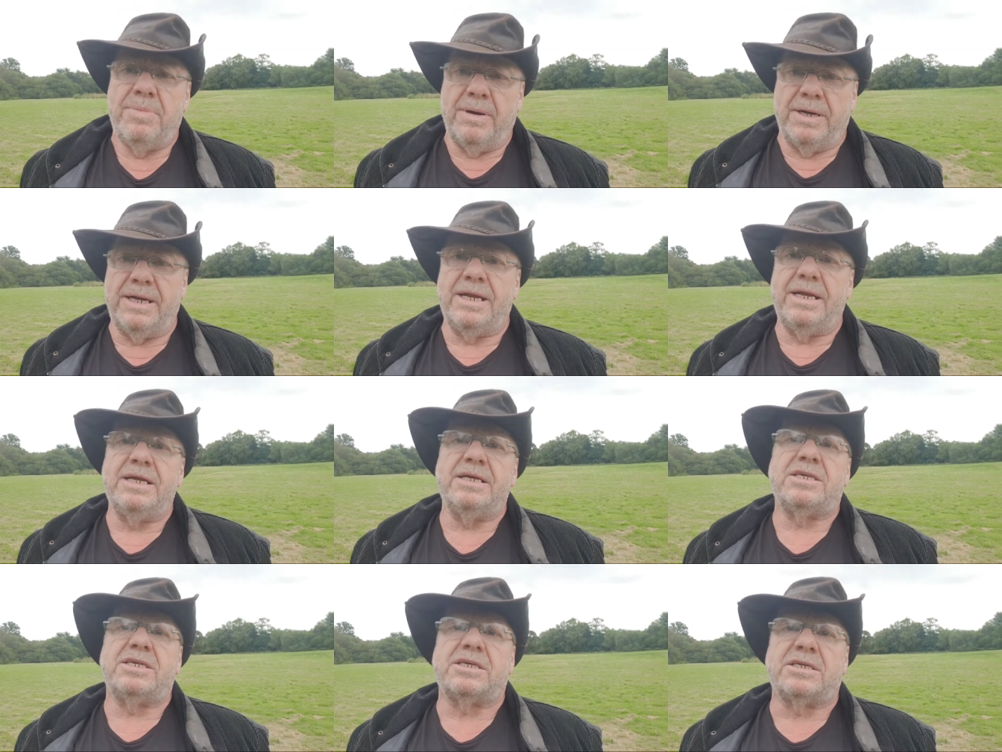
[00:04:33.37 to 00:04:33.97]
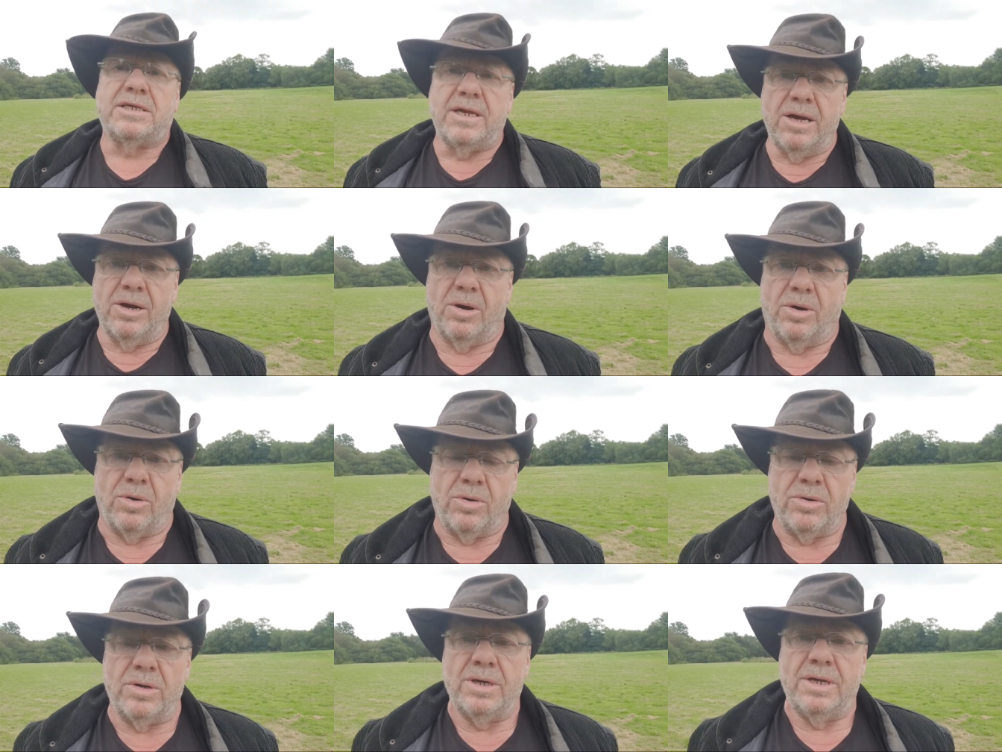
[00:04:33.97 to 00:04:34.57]
But it is
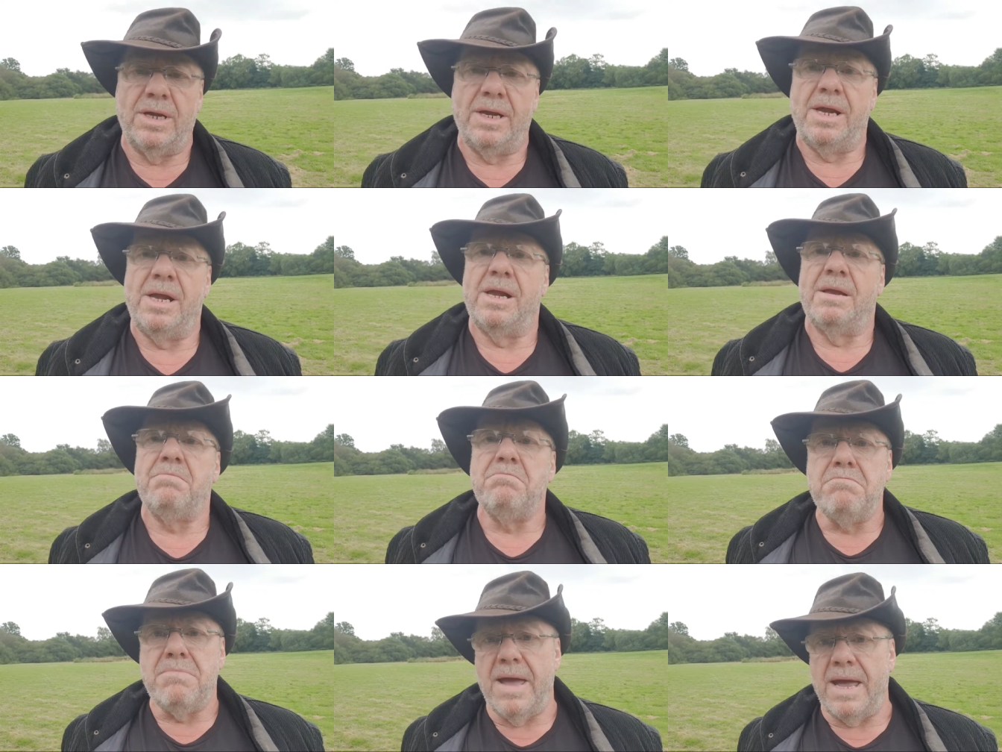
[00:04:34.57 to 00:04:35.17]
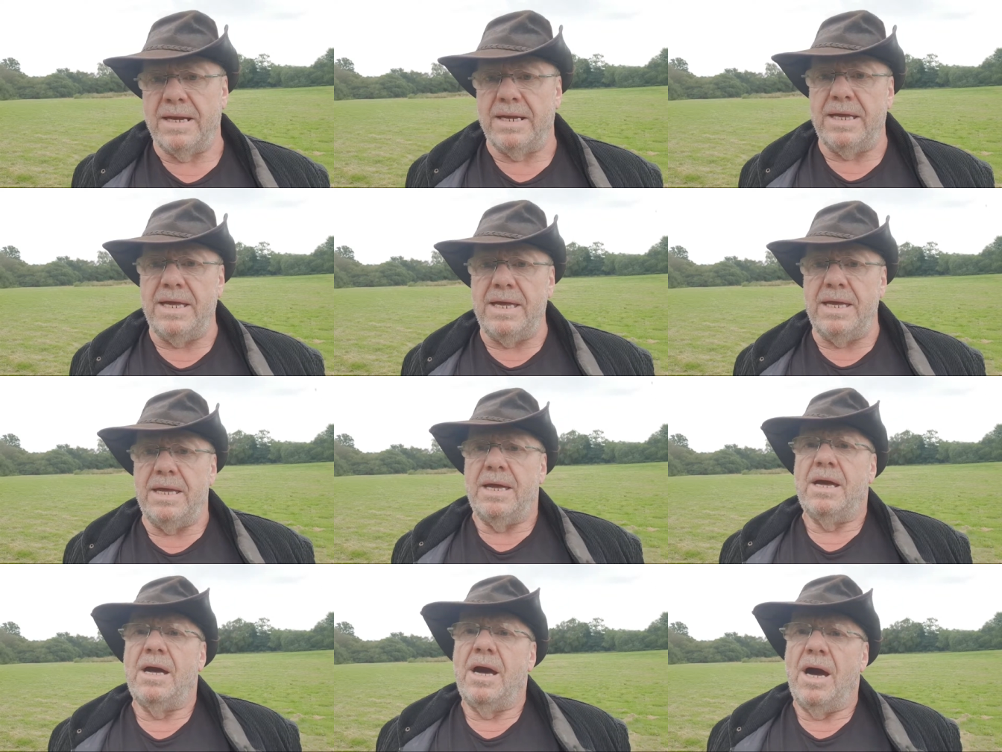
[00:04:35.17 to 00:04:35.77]
still
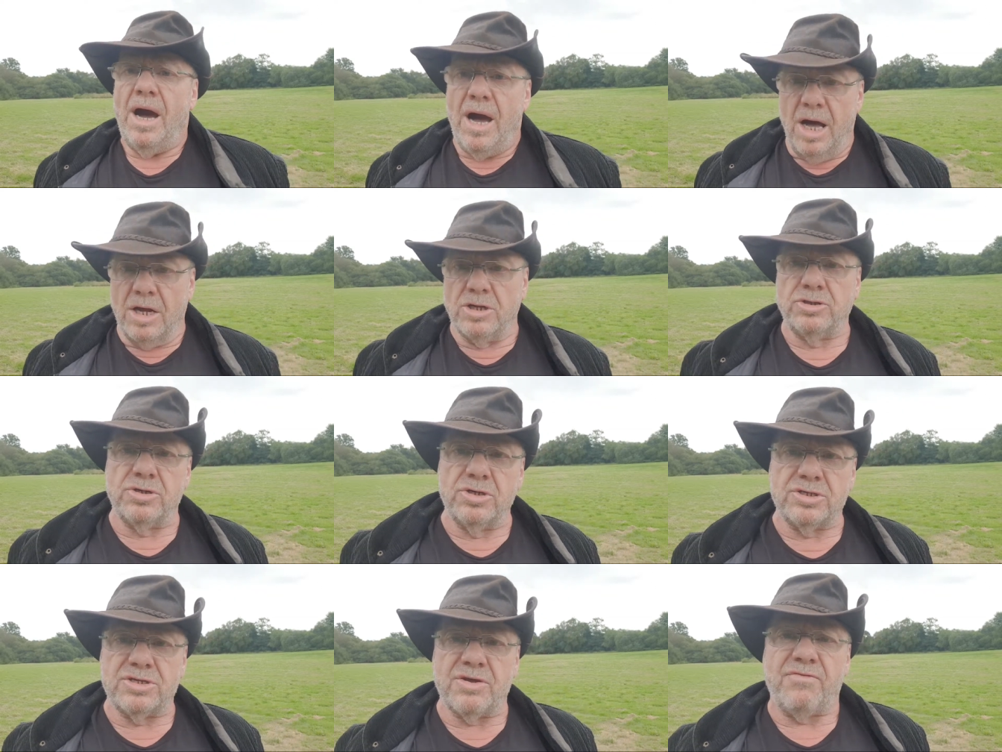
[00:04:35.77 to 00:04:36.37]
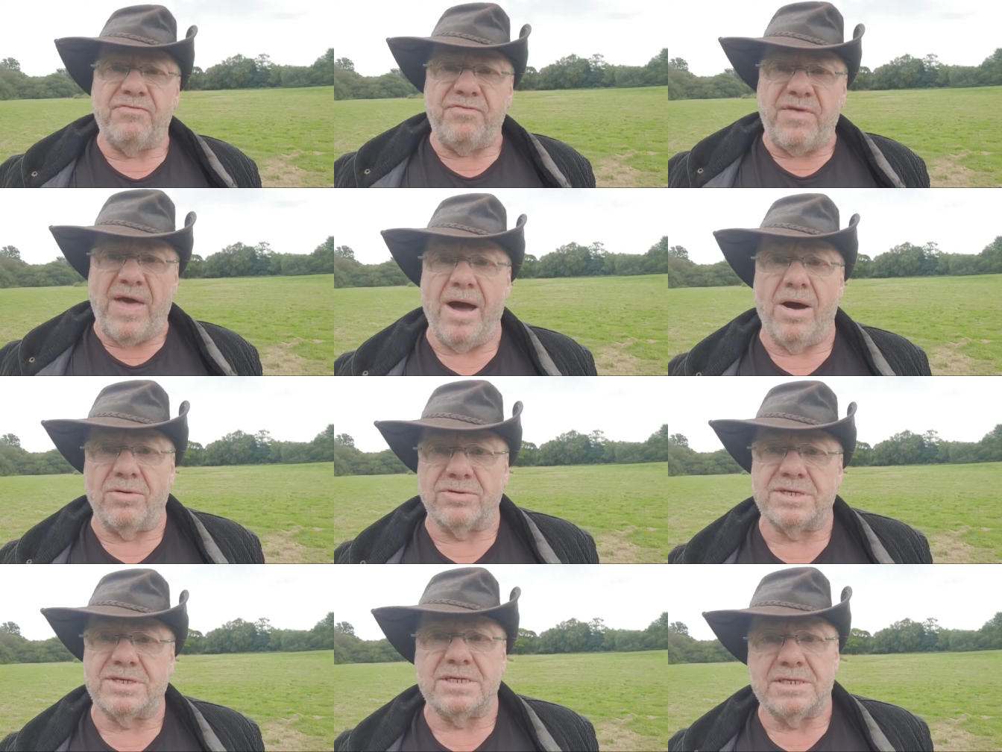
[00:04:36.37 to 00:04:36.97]
many hundreds of
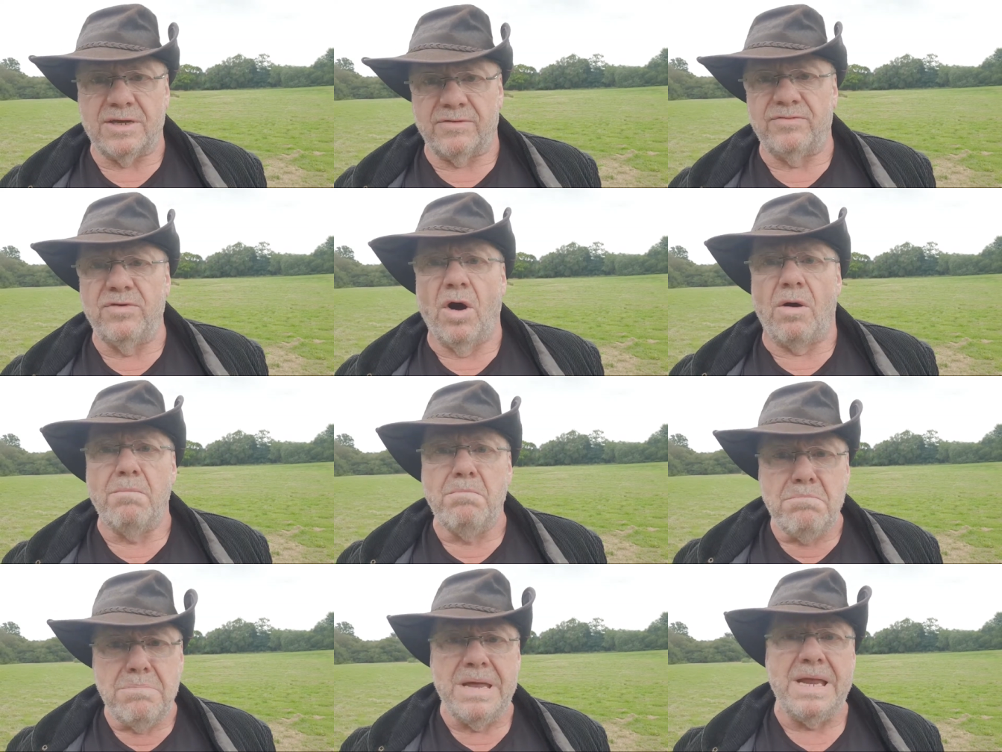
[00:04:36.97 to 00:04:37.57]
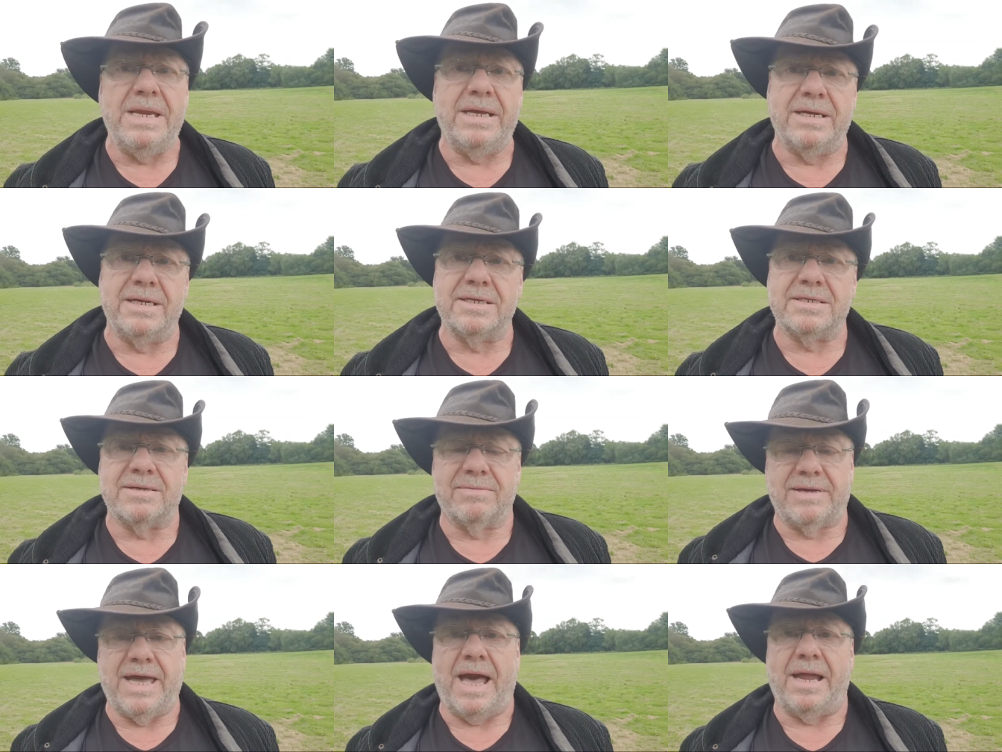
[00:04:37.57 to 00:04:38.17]
thousands, if not
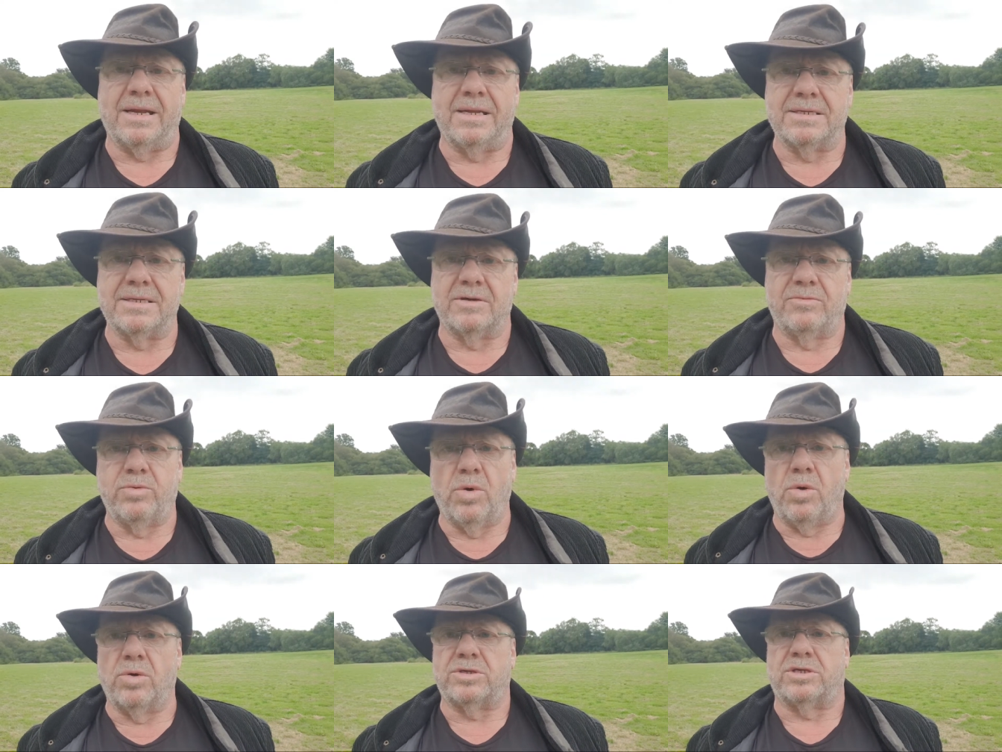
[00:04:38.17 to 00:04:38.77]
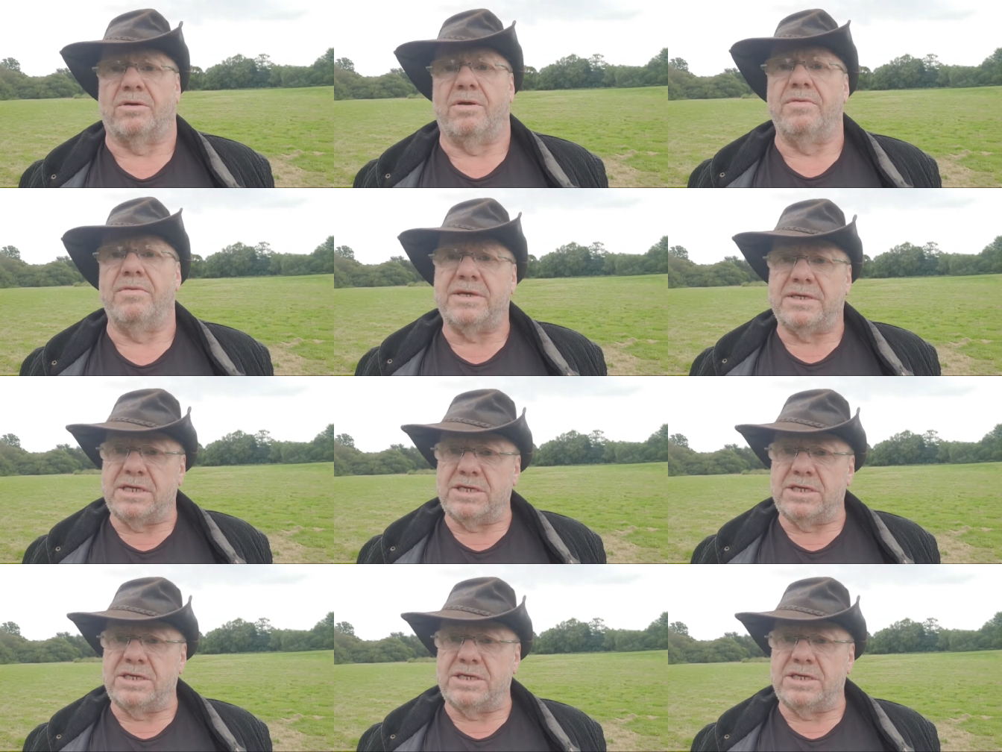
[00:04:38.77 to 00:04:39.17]
millions of gallons of water.